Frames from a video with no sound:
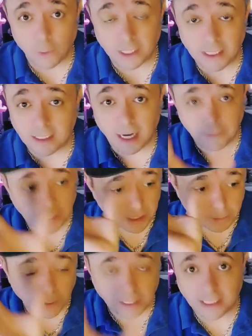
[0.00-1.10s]
I'm just going to put a
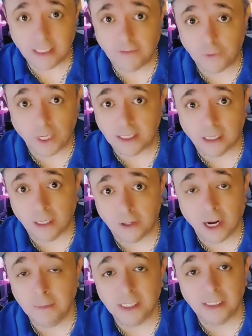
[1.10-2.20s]
list of you guys on there. I'm just
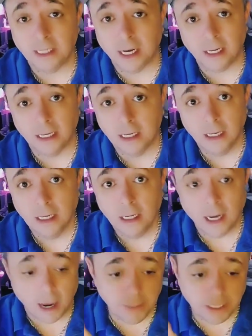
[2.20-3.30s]
done. I'm going to
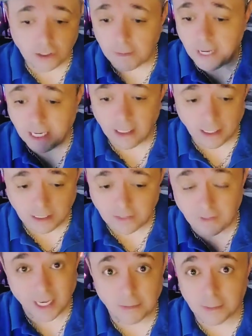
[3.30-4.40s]
start making lists of names.
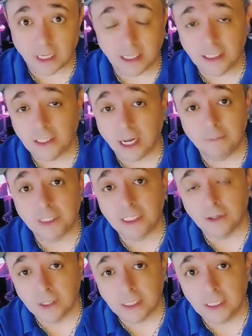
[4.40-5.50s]
I'm seriously
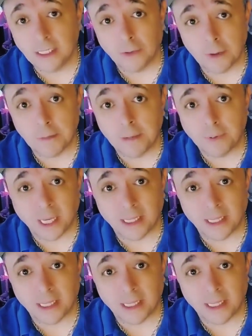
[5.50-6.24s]
done with people like that.